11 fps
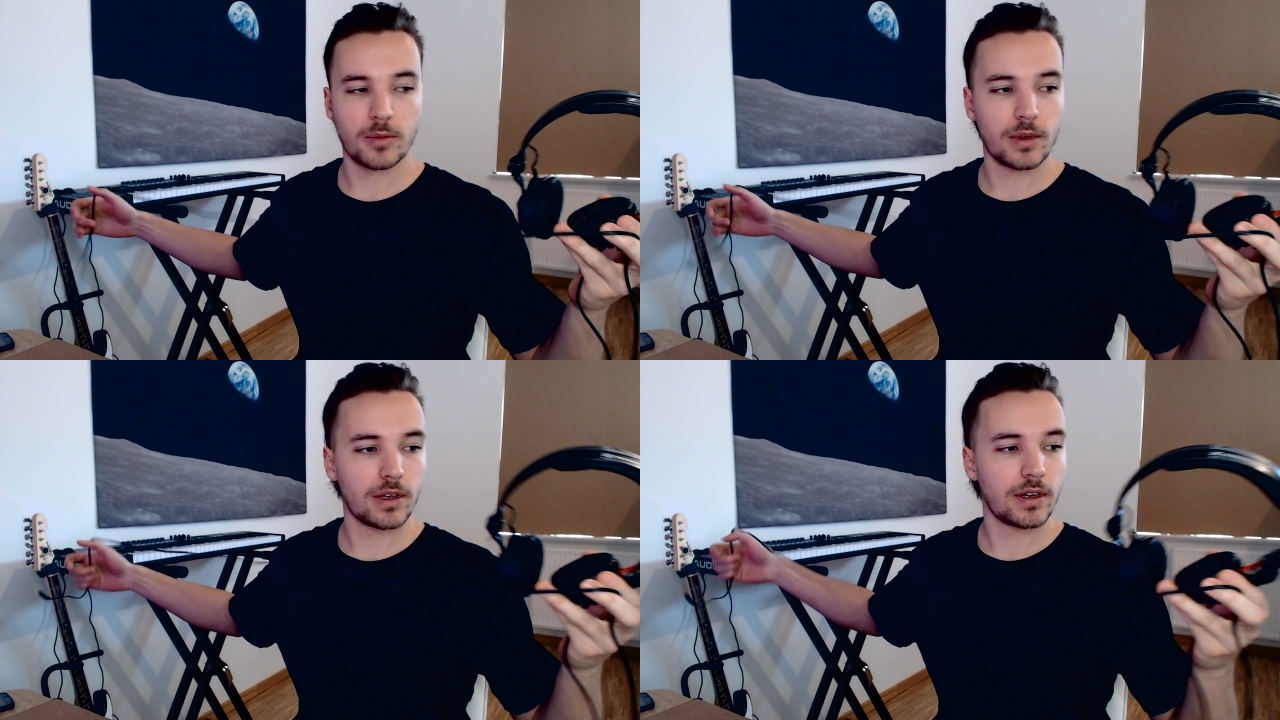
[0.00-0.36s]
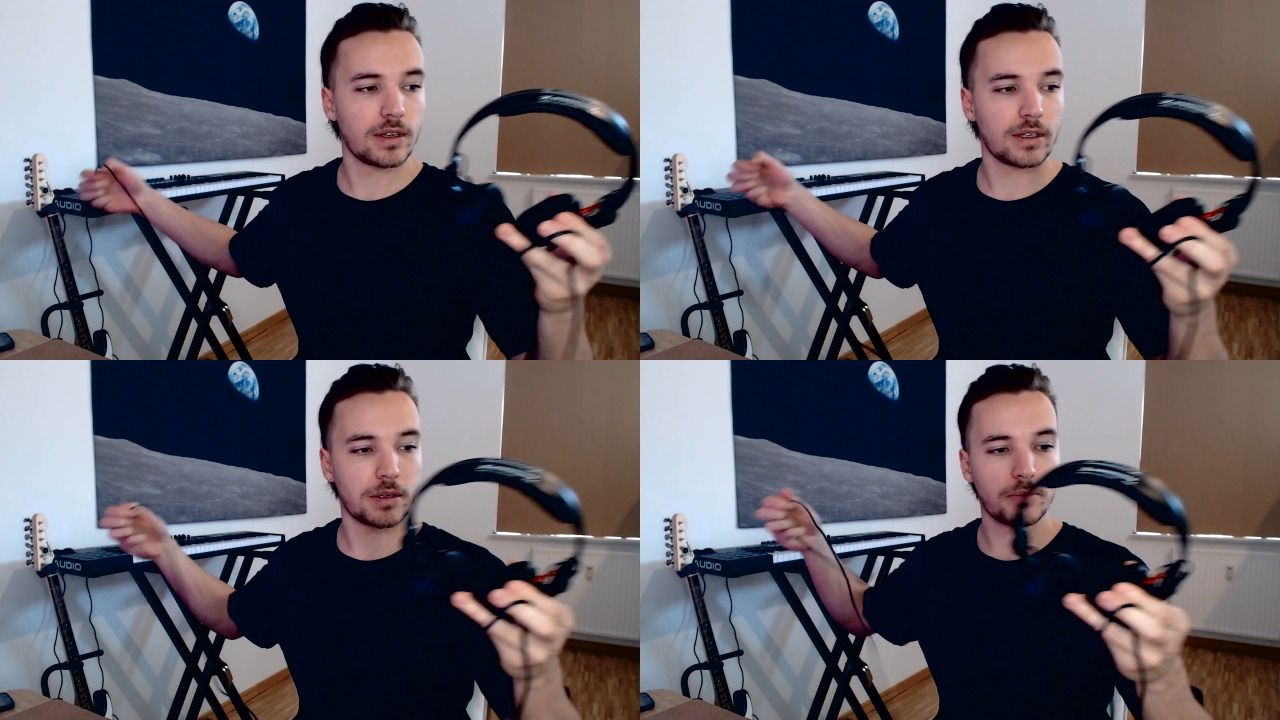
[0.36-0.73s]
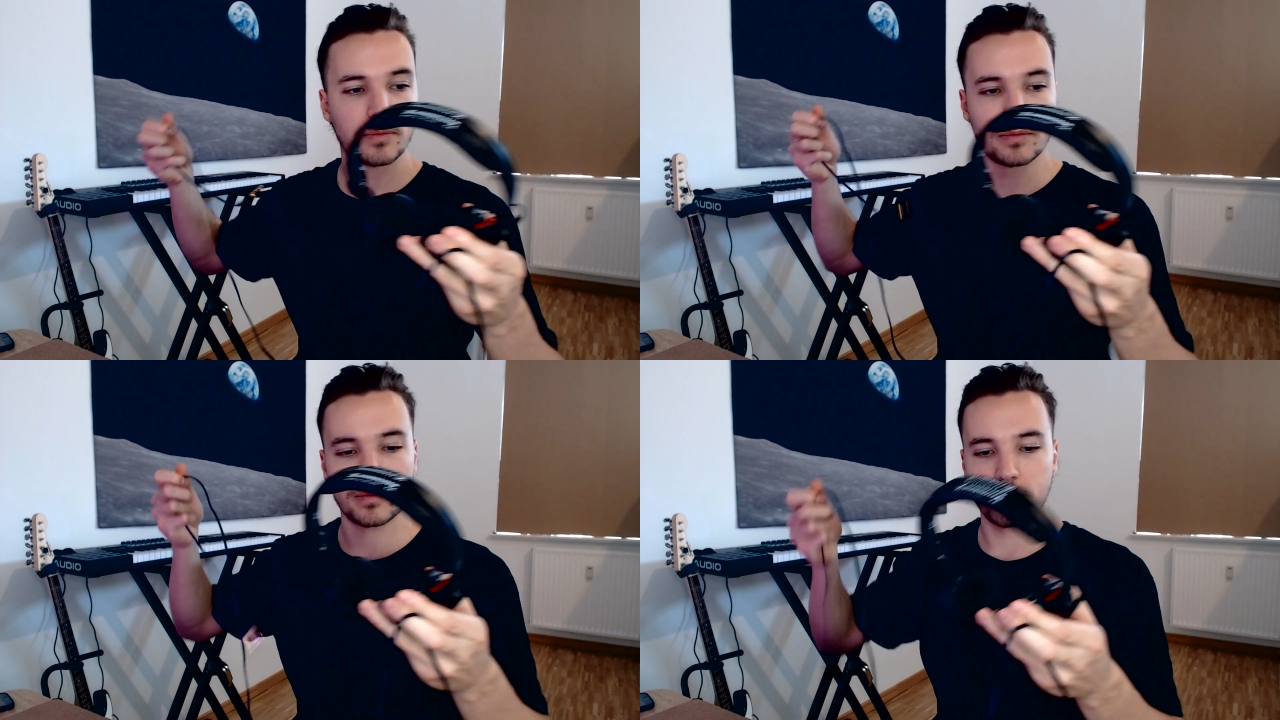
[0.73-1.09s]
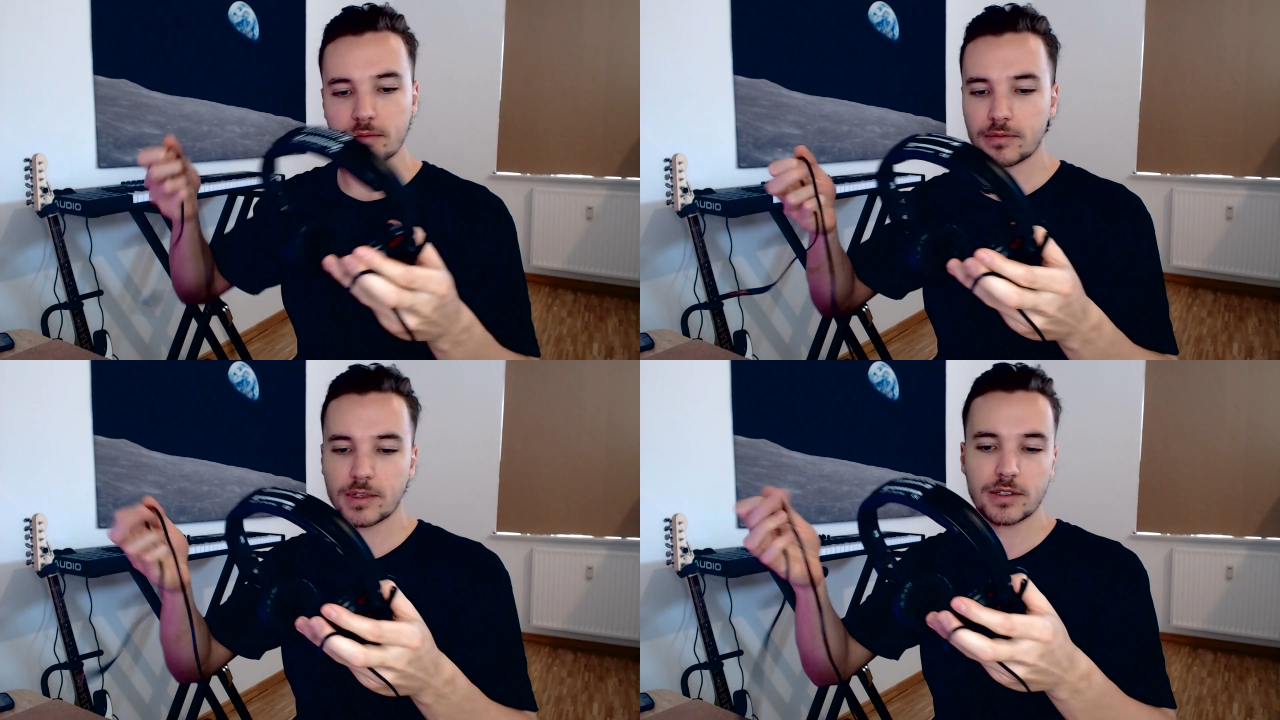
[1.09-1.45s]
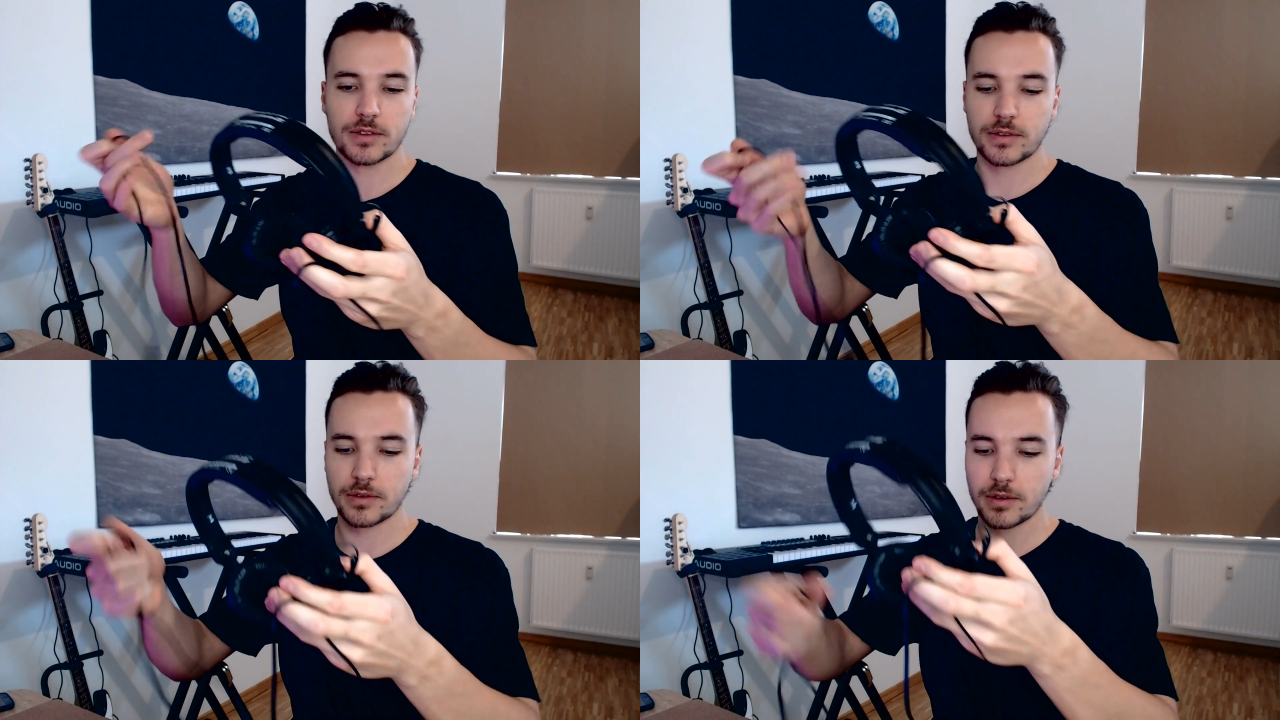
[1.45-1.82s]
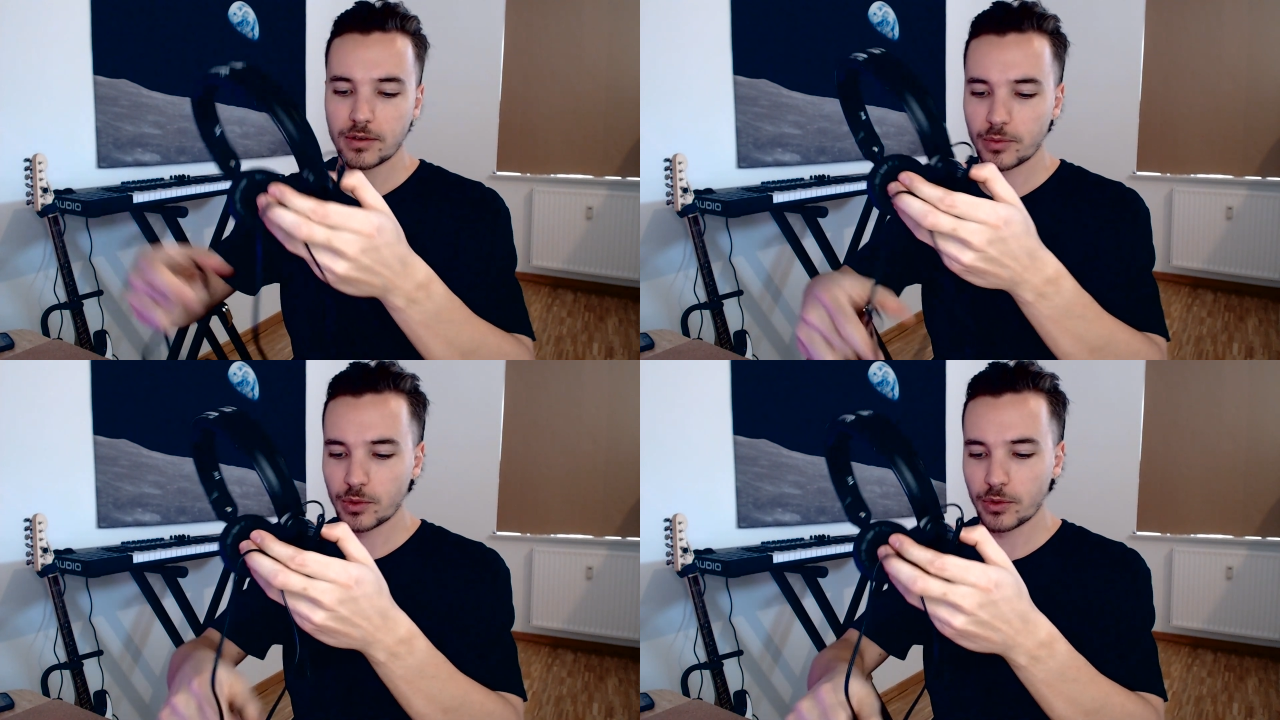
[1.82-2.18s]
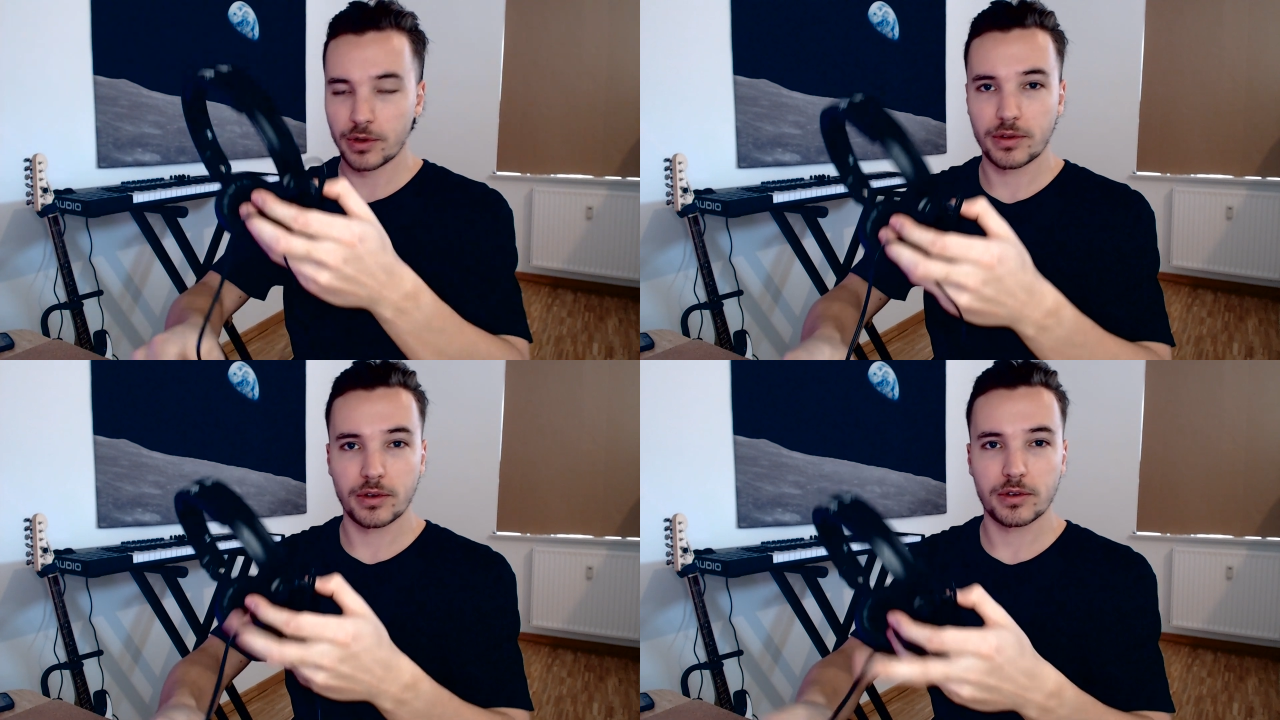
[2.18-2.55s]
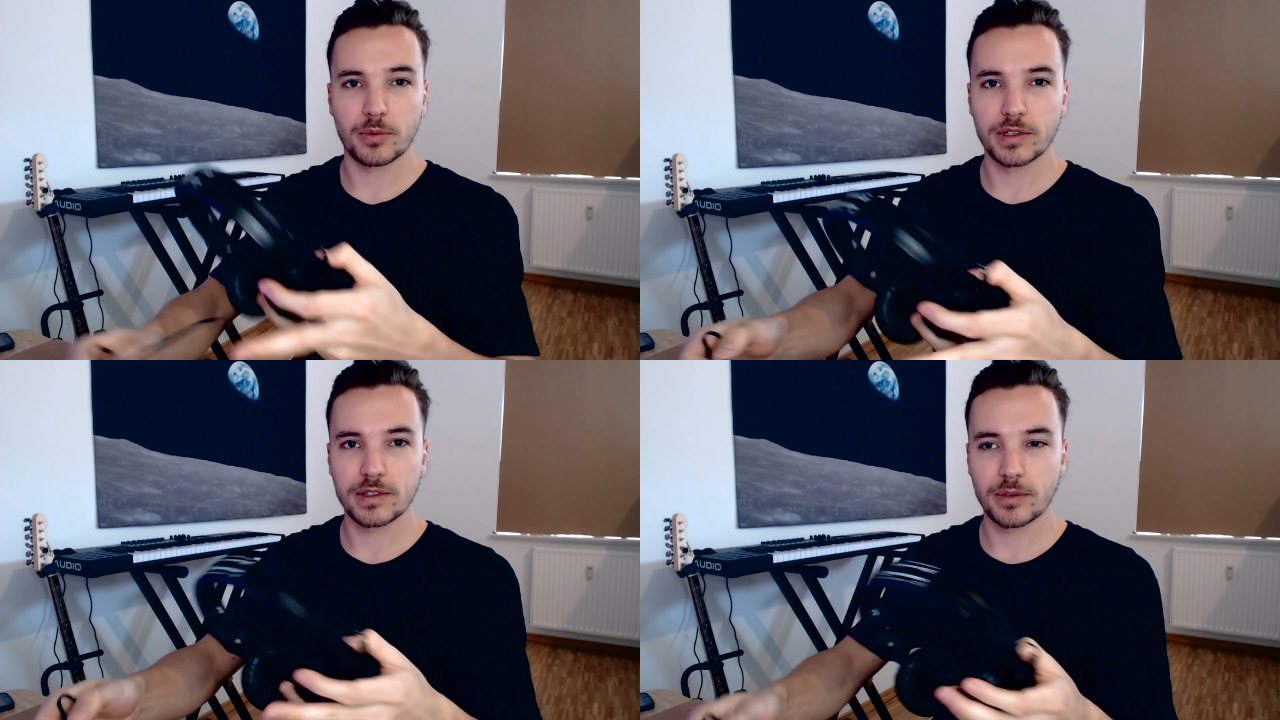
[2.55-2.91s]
and I just thought it'd be worth documenting.